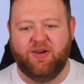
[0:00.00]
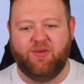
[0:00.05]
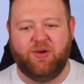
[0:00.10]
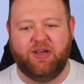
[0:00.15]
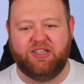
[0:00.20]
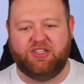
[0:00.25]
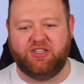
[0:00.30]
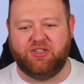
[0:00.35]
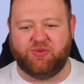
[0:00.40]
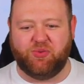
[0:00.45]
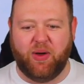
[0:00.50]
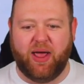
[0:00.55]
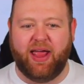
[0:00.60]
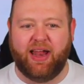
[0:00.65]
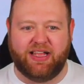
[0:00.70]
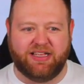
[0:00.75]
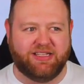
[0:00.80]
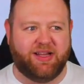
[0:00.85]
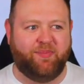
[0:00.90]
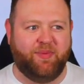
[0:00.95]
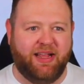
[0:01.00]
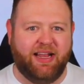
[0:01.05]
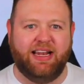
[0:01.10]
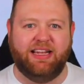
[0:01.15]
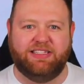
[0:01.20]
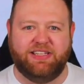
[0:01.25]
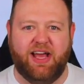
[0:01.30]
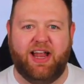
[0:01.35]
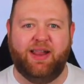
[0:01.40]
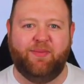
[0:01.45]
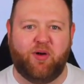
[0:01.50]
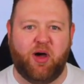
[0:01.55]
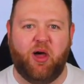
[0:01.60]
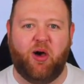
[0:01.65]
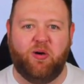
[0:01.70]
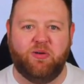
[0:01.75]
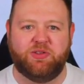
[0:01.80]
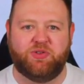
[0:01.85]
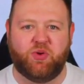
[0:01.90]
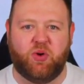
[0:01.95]
which is weird because I'm nearly turning my
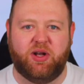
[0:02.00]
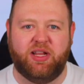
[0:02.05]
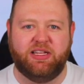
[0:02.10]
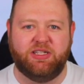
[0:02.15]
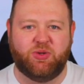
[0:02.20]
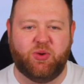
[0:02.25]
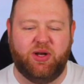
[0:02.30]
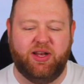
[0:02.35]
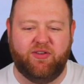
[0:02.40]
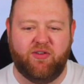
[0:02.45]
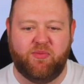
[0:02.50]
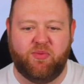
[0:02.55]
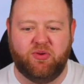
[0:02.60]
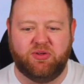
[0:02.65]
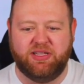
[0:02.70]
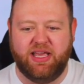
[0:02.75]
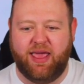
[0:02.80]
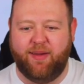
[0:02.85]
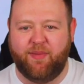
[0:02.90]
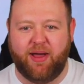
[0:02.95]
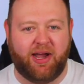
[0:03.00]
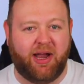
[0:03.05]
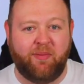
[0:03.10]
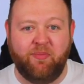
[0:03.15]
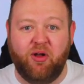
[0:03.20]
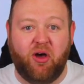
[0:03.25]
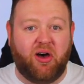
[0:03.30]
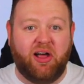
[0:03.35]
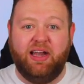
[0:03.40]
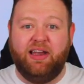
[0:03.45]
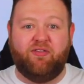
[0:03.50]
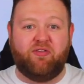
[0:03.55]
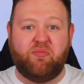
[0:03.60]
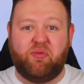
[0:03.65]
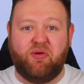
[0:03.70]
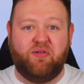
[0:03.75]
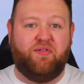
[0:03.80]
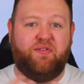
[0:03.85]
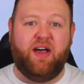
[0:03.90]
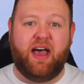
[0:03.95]
whole squad into a Liverpool team, and I'm not a
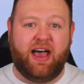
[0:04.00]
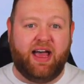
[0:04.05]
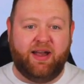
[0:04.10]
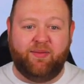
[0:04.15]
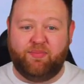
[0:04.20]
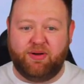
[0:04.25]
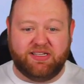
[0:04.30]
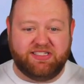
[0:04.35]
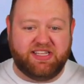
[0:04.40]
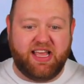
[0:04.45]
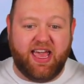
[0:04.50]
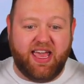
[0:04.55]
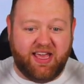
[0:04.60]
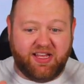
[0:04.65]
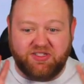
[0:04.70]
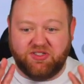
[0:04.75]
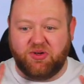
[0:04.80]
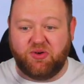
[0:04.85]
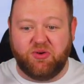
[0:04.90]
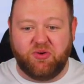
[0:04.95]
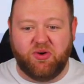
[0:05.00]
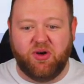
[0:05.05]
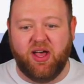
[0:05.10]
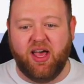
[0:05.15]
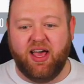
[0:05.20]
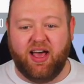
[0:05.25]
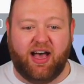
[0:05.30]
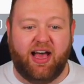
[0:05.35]
Liverpool fan per se at all.